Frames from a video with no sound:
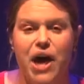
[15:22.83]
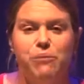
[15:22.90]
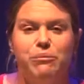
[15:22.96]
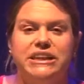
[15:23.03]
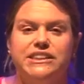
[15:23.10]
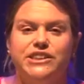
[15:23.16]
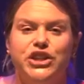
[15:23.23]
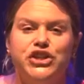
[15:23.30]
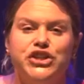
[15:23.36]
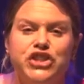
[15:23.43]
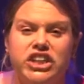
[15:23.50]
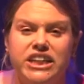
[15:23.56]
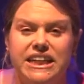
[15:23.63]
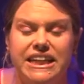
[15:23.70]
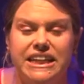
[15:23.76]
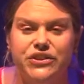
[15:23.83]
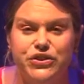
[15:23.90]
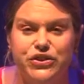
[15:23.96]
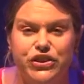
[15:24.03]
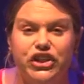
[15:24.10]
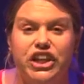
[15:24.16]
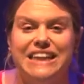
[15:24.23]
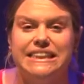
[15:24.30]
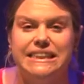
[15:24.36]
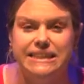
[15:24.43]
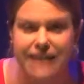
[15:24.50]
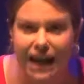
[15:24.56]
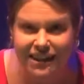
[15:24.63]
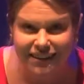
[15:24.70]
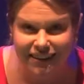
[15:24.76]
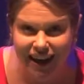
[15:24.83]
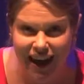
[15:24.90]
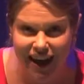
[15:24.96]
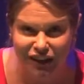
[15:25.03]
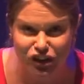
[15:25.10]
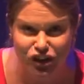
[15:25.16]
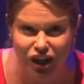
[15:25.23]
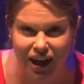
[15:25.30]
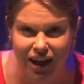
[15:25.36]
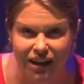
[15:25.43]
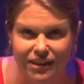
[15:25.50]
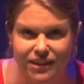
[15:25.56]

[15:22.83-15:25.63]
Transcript: but it's going to turn it into a sun catcher